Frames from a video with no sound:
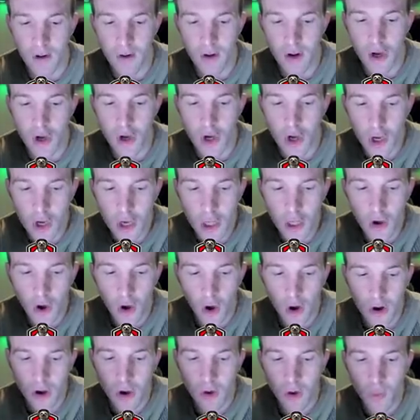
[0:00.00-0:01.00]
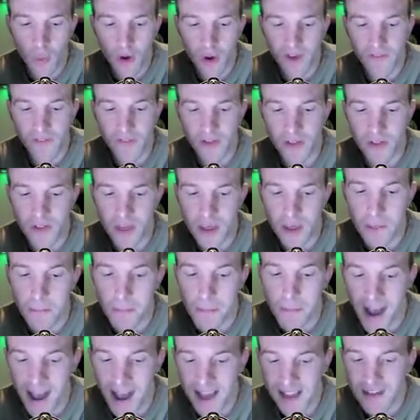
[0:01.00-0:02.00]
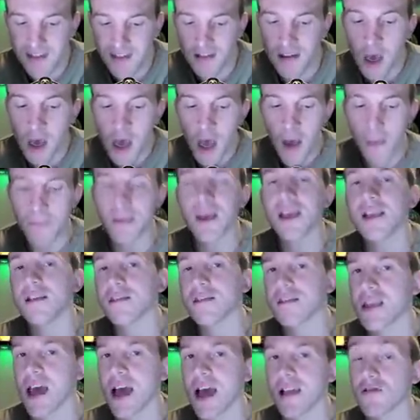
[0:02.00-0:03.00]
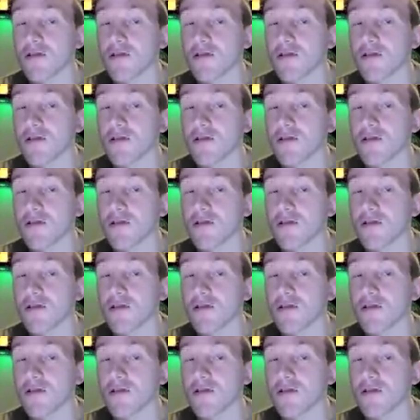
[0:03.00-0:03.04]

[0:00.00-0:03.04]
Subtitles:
down early on with the bats means